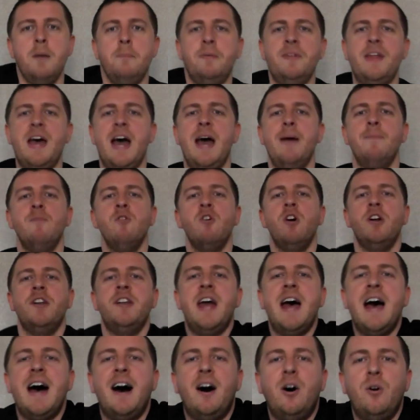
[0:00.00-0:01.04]
But the hammer-on
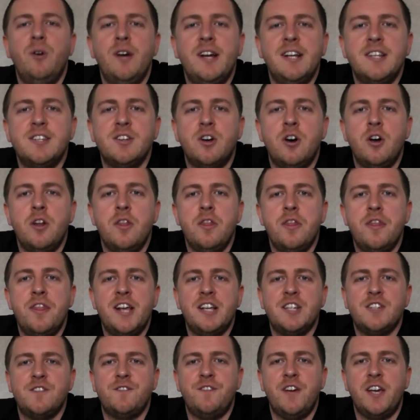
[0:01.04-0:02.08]
now is on
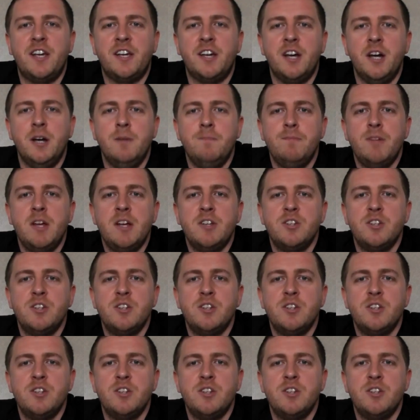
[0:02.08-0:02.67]
this finger.